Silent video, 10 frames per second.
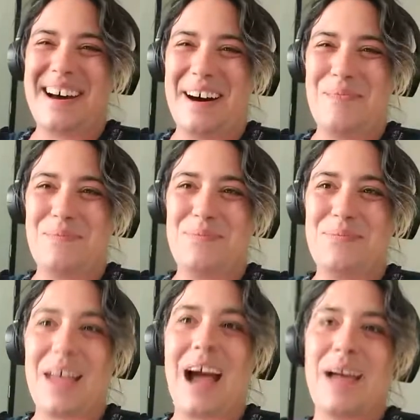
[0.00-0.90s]

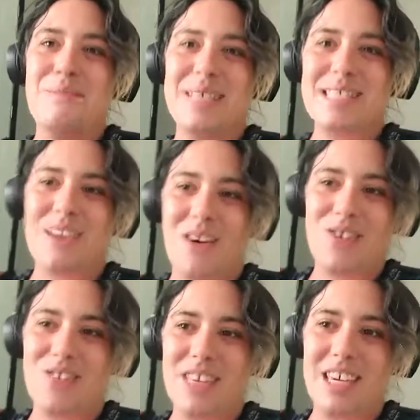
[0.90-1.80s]
I miss
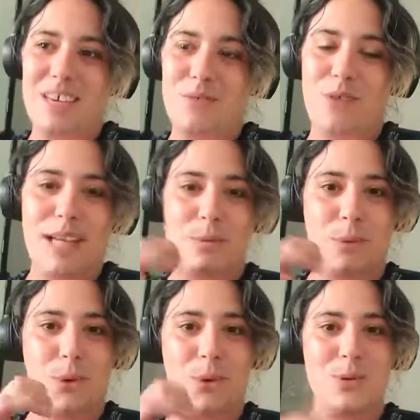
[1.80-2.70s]
all the rice
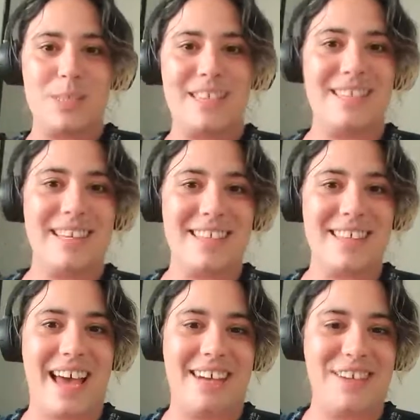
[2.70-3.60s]
bowls and things
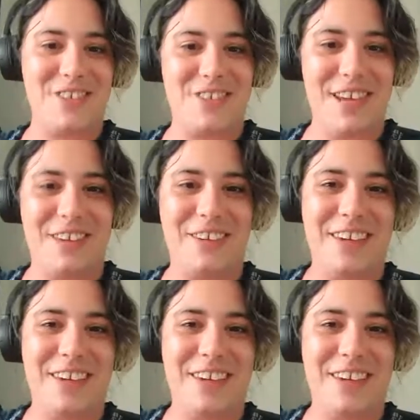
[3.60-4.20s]
of that nature that you